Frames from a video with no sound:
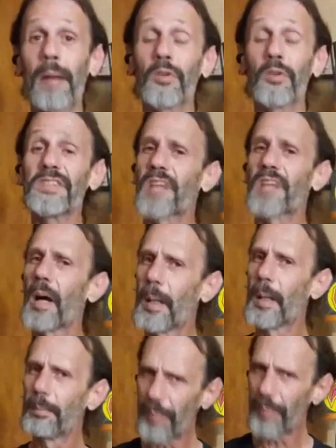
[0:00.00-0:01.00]
the memories,
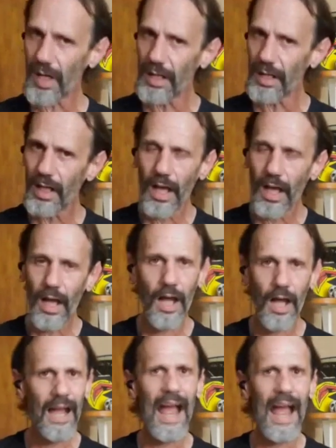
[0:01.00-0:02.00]
but
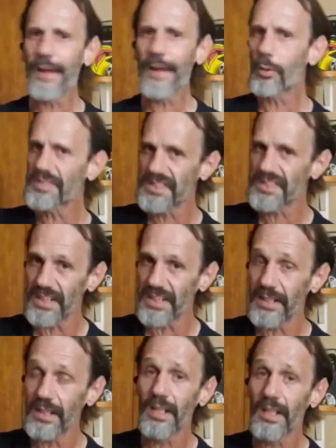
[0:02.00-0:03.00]
I don't
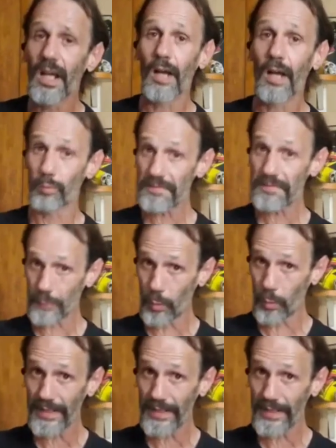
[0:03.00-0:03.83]
see Ref